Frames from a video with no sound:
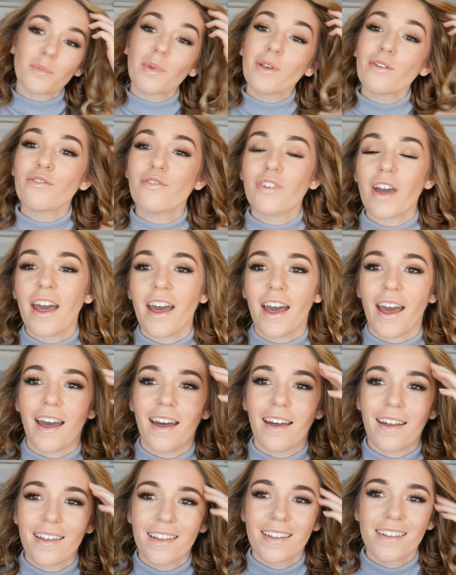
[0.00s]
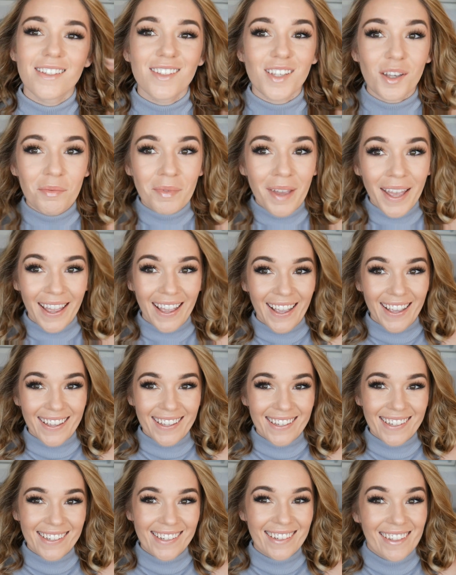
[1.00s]
To be fair to
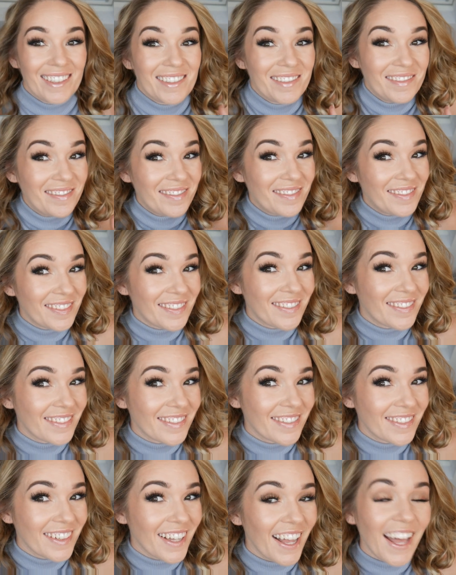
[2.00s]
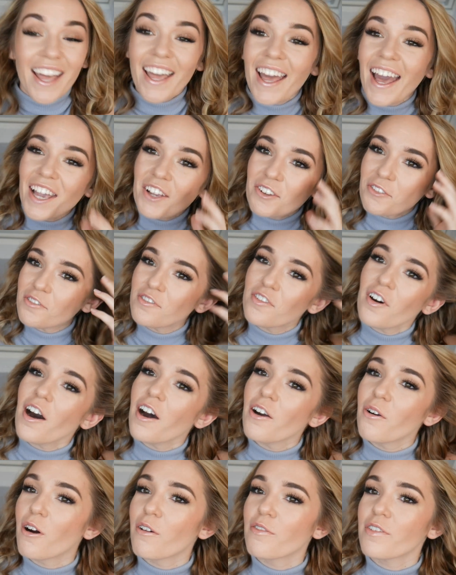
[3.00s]
me, it ain't
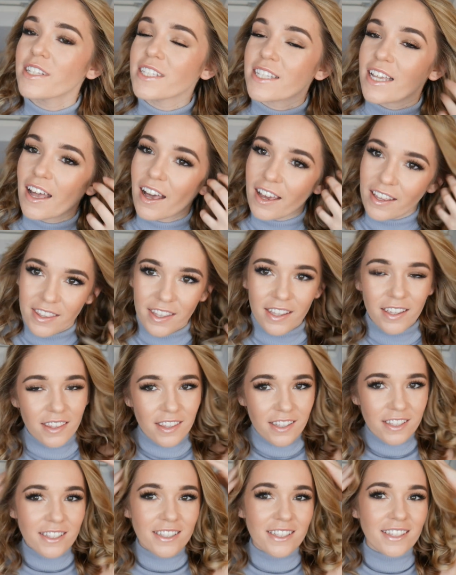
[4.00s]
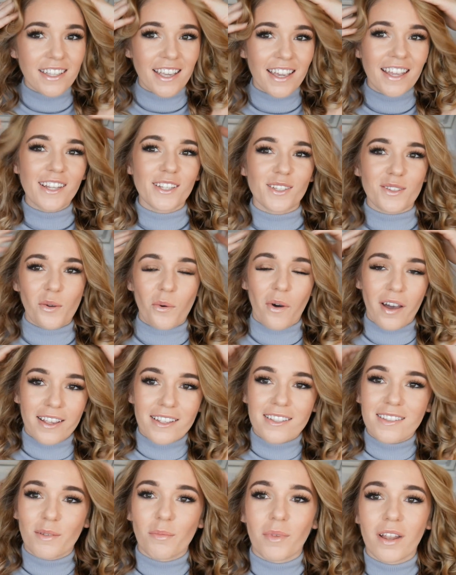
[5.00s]
far off, is it? I think the skin is
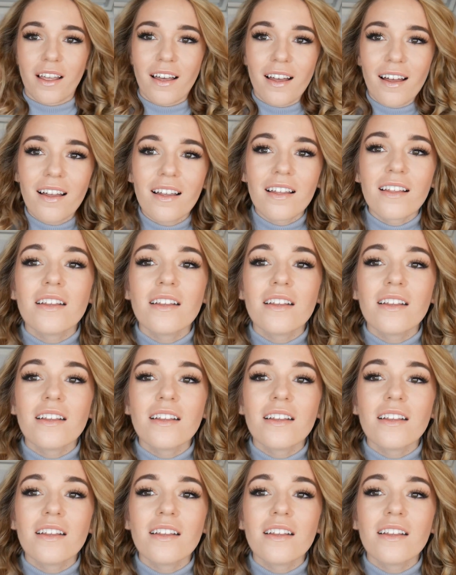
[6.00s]
quite similar.